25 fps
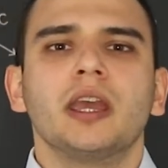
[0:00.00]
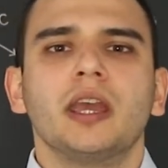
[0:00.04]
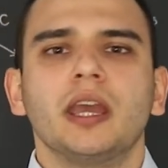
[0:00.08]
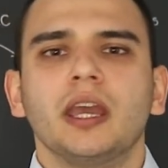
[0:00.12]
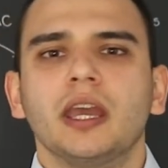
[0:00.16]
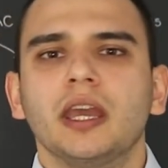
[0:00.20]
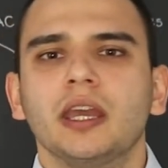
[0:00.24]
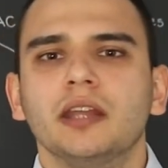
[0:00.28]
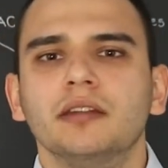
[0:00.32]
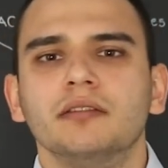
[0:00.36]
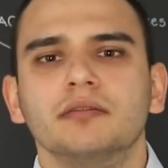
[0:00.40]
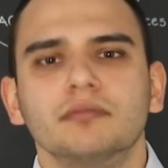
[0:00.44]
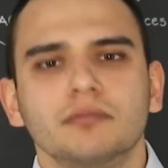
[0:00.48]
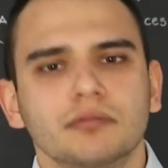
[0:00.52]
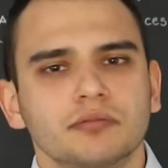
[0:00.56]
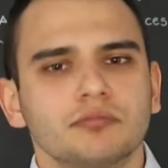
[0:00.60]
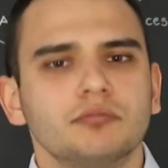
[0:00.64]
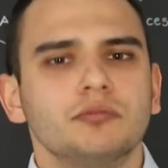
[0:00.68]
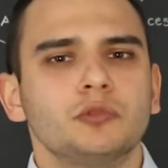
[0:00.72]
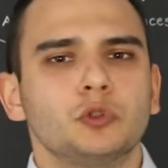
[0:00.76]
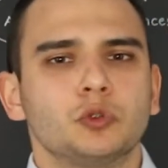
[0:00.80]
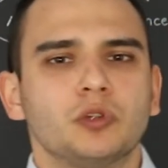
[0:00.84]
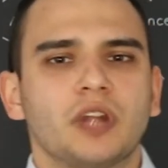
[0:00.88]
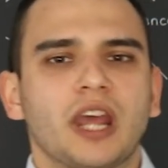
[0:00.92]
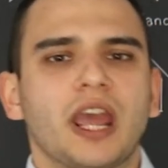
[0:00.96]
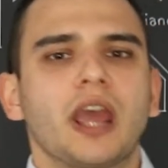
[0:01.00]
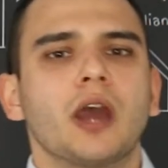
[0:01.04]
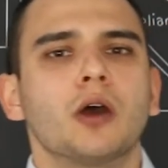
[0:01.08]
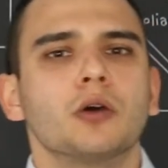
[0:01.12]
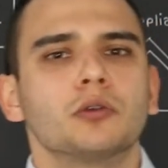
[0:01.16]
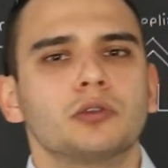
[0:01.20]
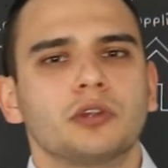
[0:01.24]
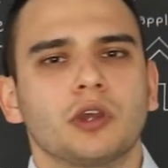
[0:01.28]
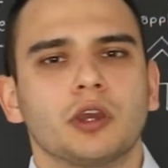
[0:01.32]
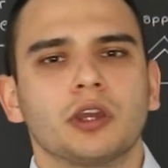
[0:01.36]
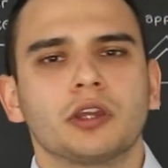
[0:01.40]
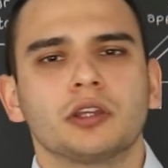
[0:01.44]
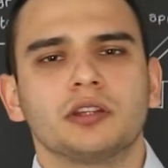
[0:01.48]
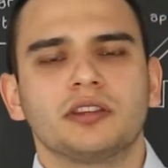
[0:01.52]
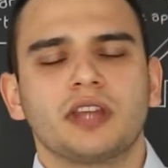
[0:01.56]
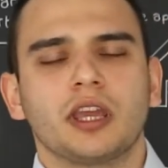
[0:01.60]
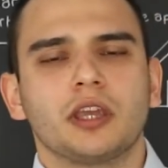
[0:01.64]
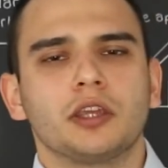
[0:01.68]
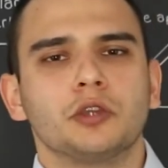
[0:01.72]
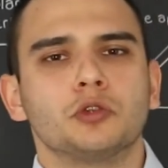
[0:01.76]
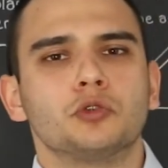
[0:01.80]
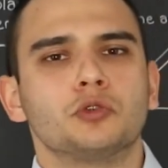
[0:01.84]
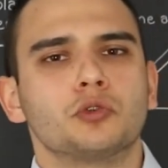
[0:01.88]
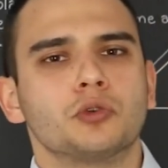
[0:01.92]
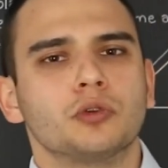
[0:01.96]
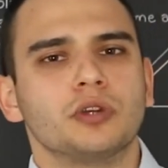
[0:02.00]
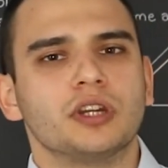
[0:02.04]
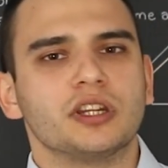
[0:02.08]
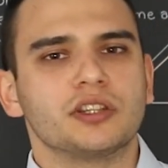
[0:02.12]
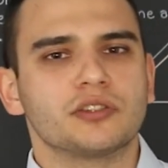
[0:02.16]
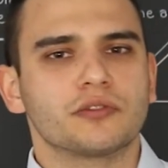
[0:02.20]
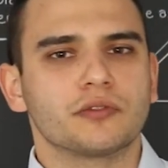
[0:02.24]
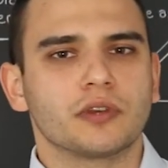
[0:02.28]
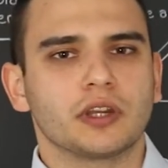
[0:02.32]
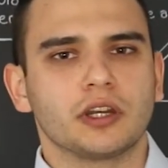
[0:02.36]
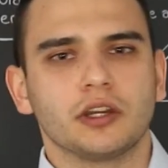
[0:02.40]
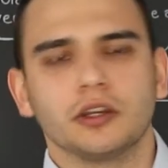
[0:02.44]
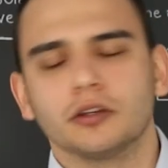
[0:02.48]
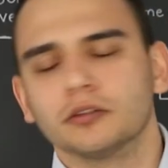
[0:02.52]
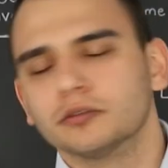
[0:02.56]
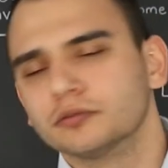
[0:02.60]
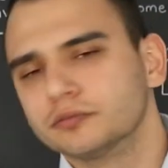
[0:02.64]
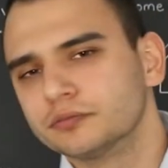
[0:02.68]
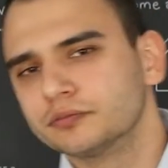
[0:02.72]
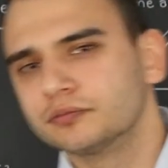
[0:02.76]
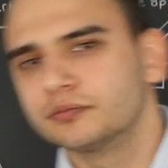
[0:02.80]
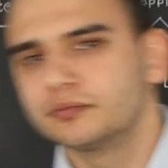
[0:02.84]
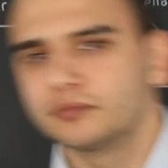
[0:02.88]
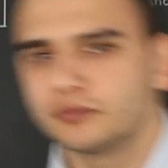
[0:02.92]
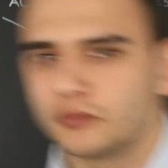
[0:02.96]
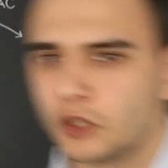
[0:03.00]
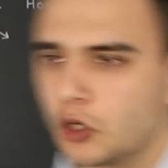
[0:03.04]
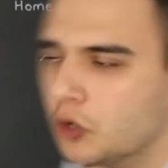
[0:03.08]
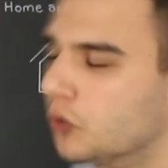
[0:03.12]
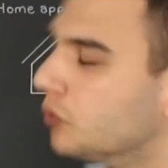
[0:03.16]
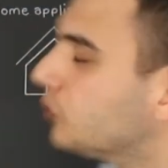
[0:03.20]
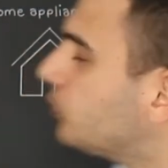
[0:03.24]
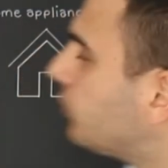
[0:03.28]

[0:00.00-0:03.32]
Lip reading: And today I'll take you through this video. So